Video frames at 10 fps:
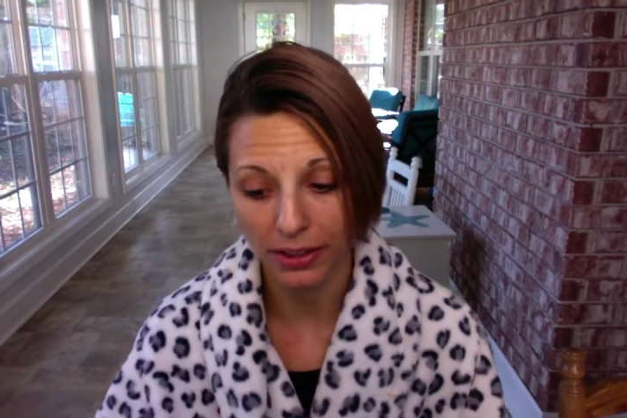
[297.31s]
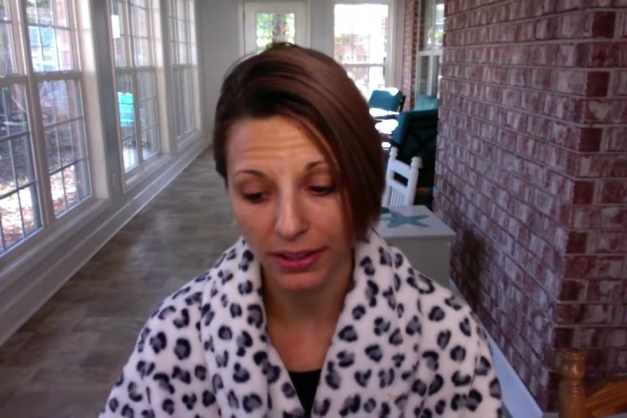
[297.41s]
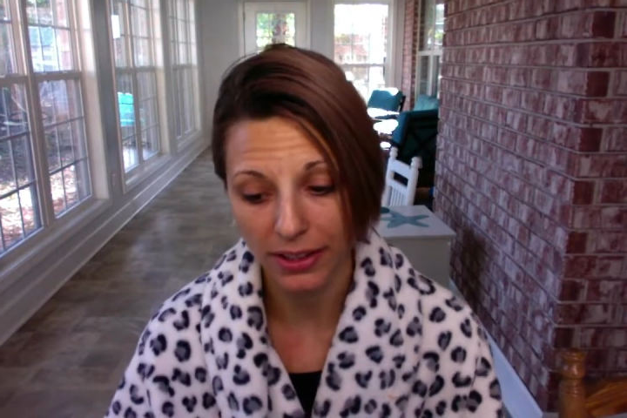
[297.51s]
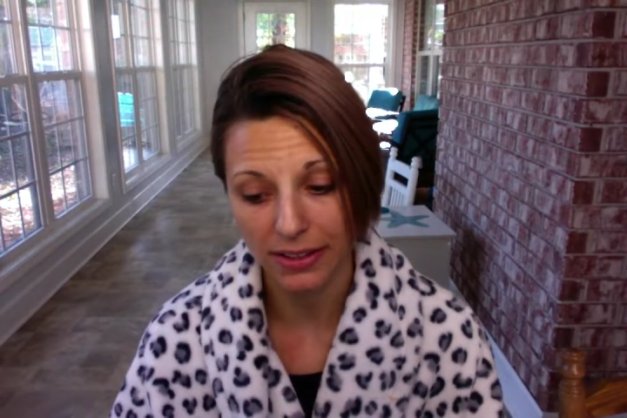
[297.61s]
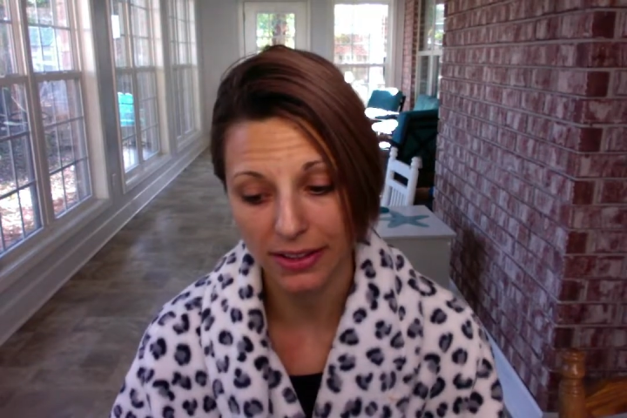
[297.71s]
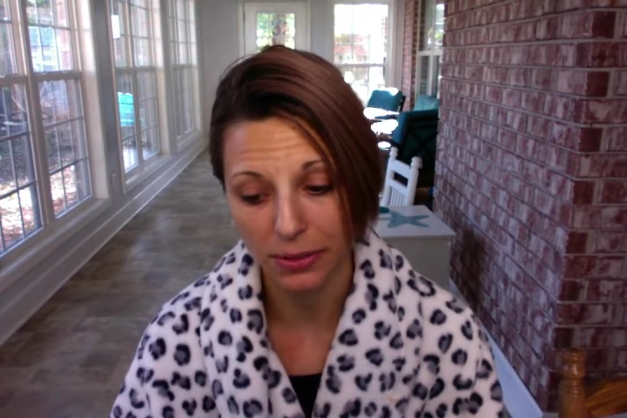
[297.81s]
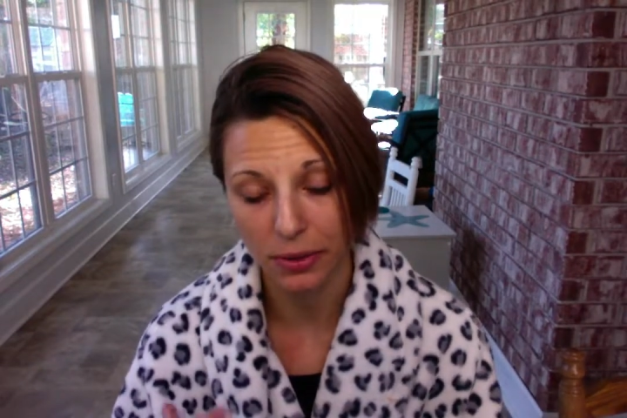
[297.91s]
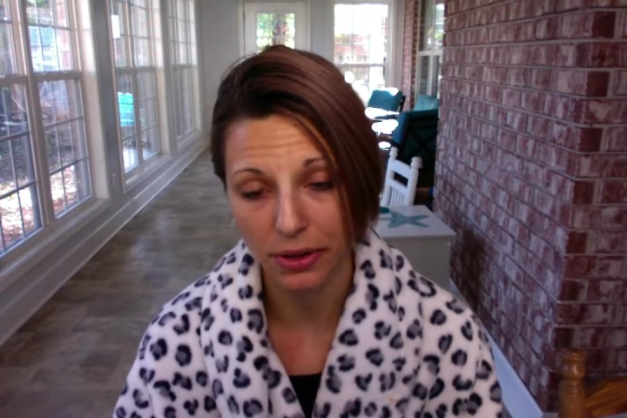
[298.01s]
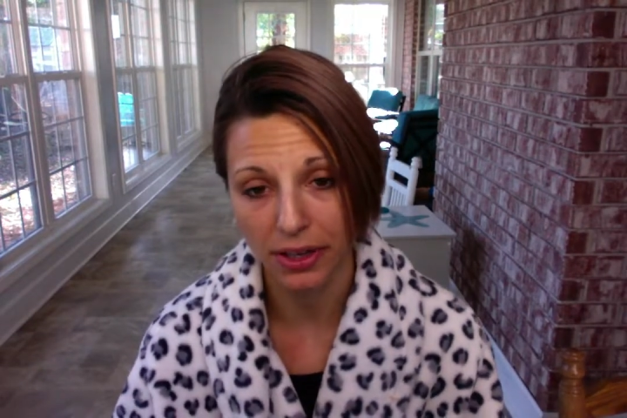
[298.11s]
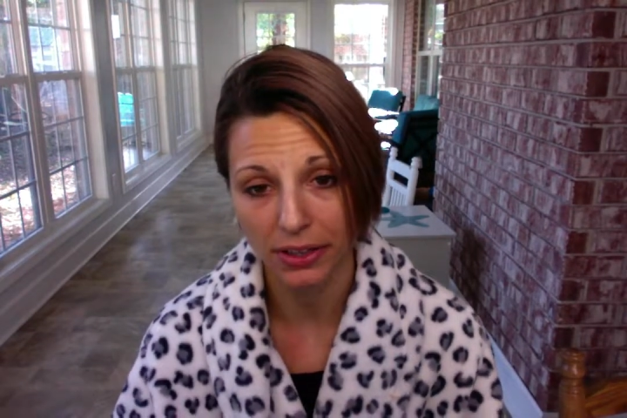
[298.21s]
like the
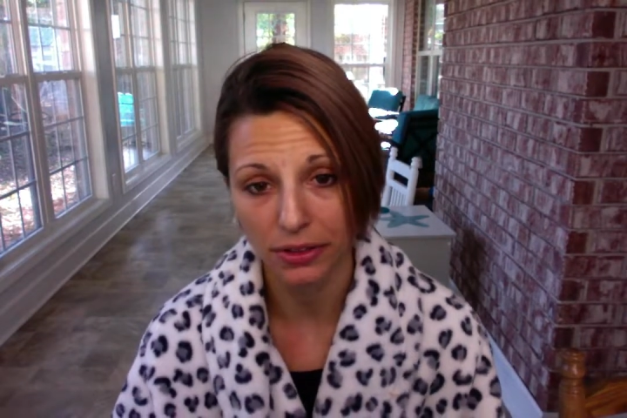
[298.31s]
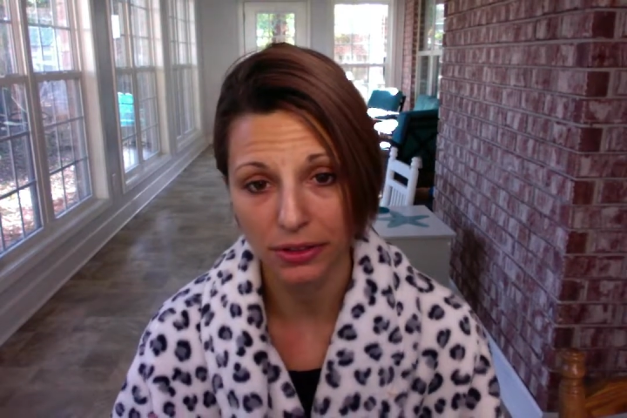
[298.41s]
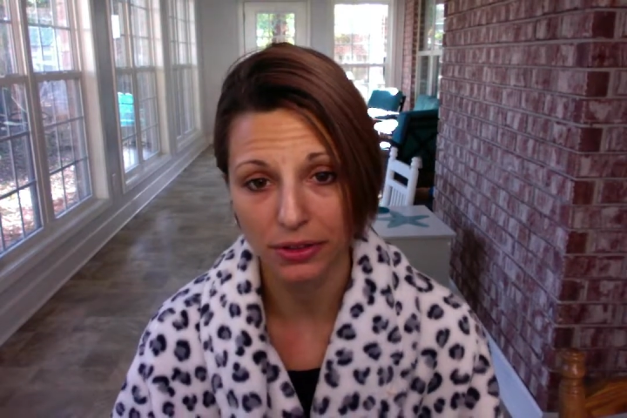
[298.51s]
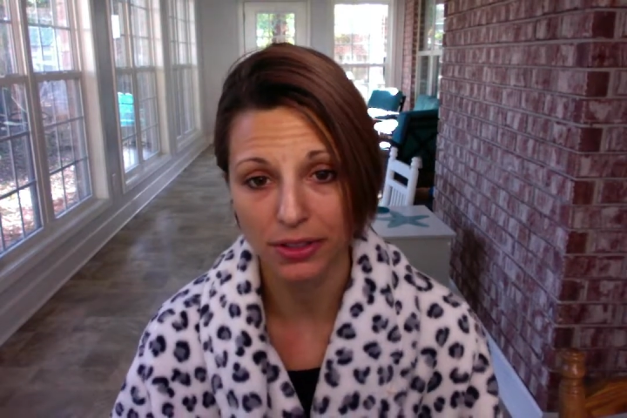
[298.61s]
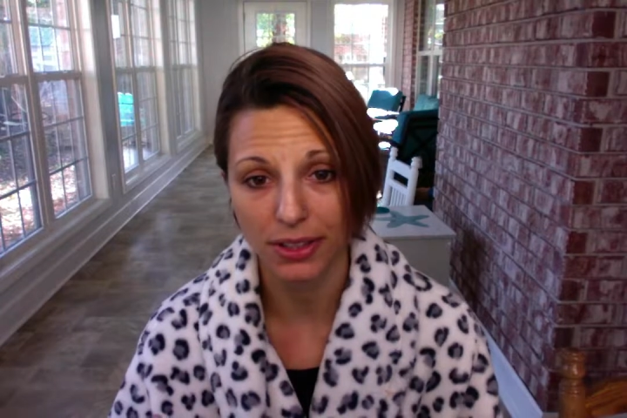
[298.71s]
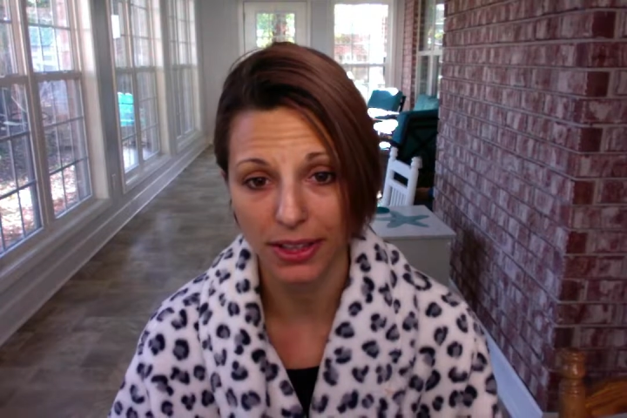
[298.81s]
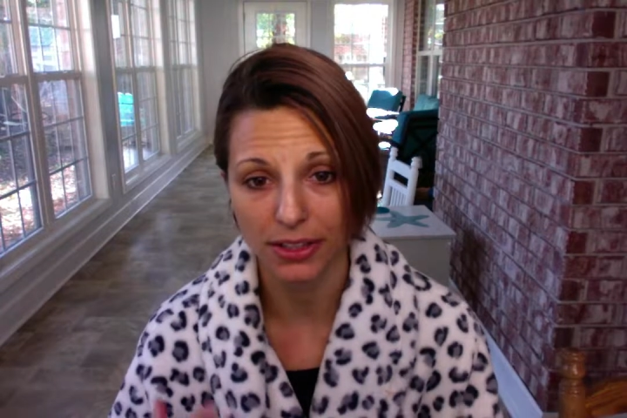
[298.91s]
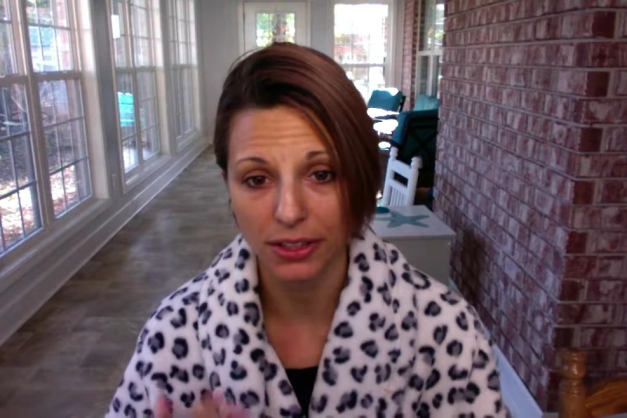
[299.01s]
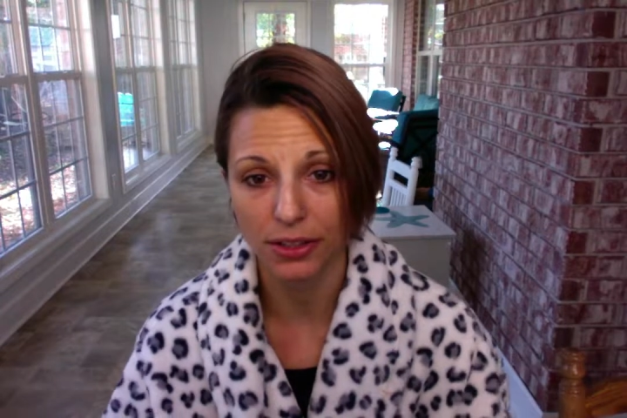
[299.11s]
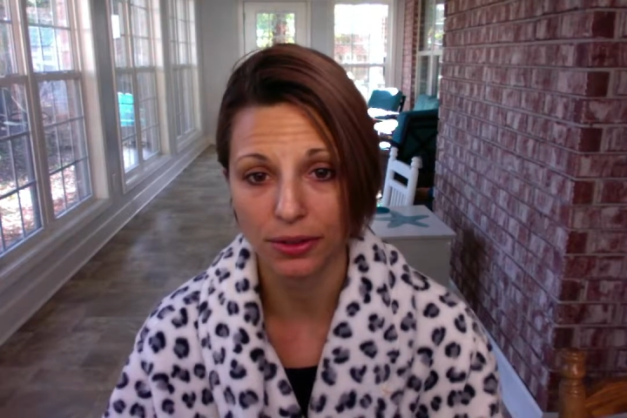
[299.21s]
smell kind of starts to get
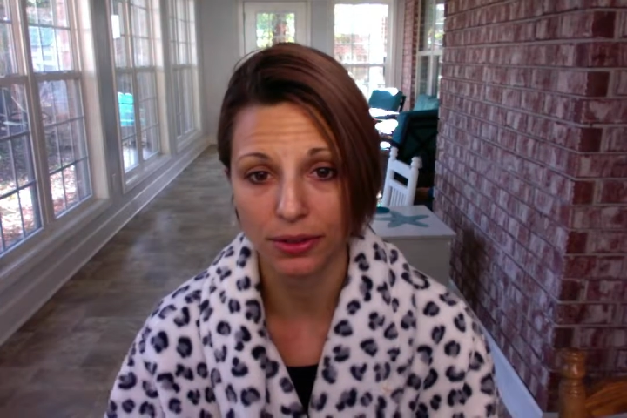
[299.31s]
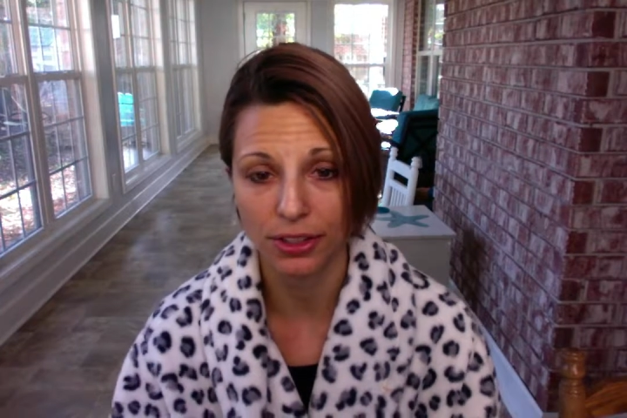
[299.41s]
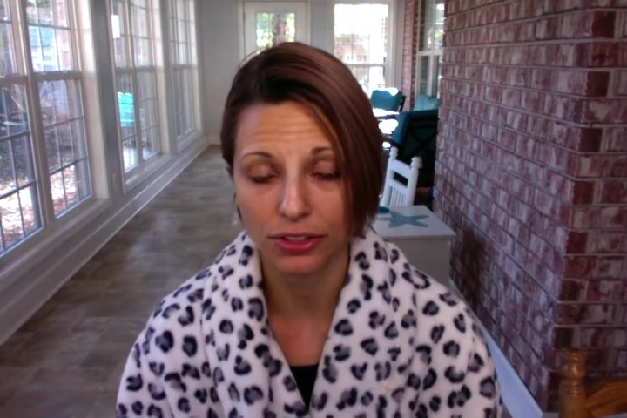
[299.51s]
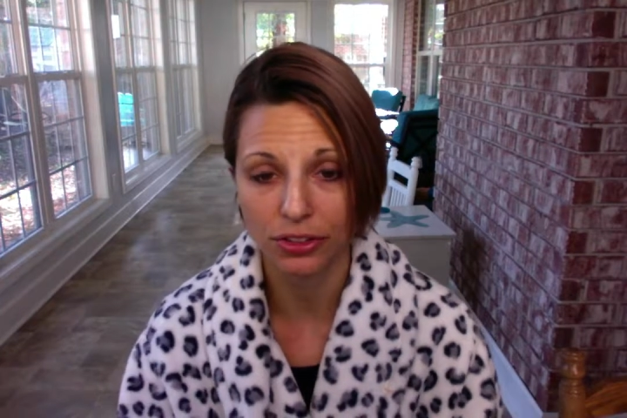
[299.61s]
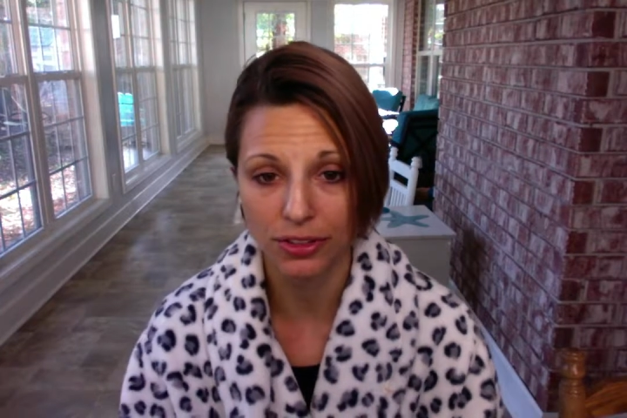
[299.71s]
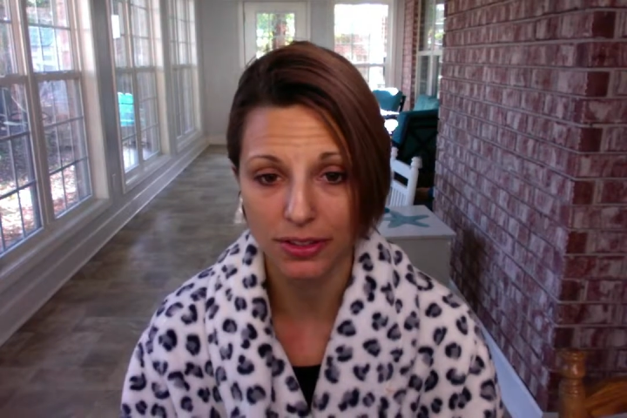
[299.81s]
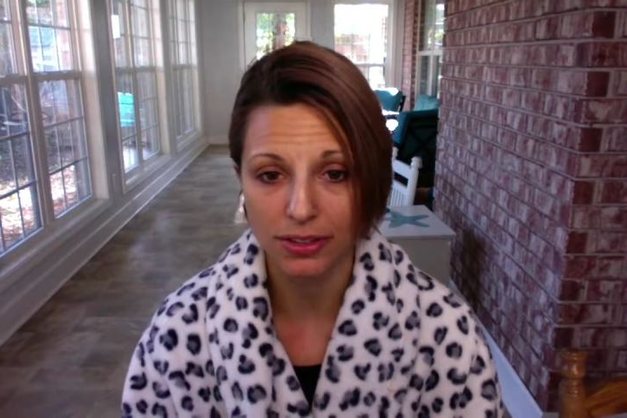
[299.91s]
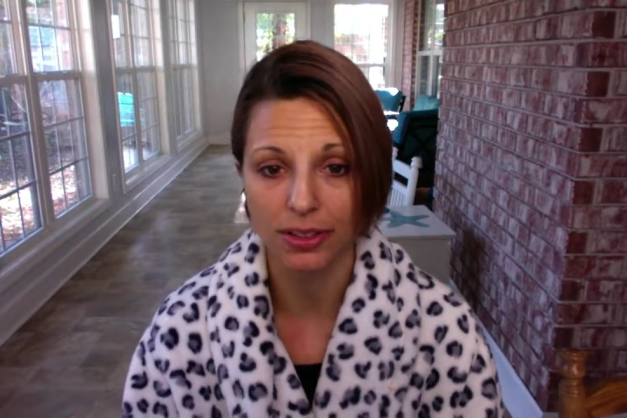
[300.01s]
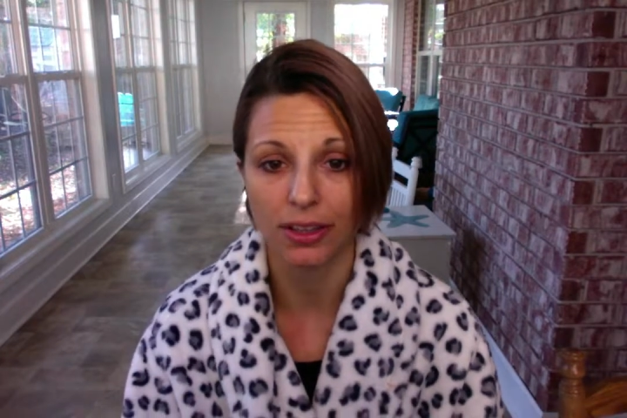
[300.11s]
to you, and it's just